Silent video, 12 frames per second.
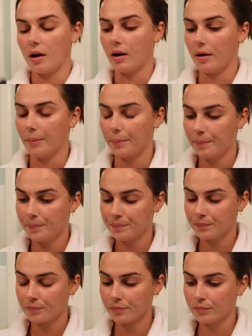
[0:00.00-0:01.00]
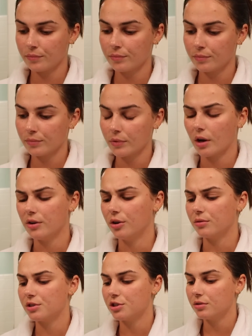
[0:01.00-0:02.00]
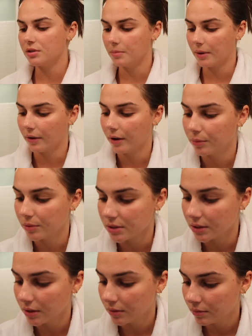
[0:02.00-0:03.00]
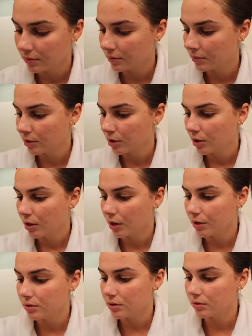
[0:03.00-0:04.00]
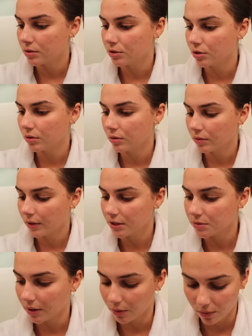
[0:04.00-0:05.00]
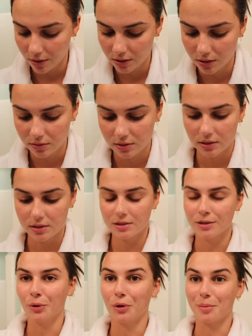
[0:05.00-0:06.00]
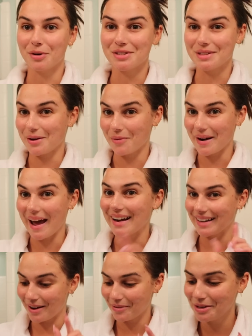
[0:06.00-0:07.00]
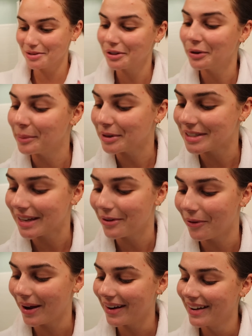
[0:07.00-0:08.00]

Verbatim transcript: um, no, it was Josie Maran, wasn't it? I used to use the, that's what I wanted to use. This is the Laura Mercier one. I did not want to use the Laura Mercier one.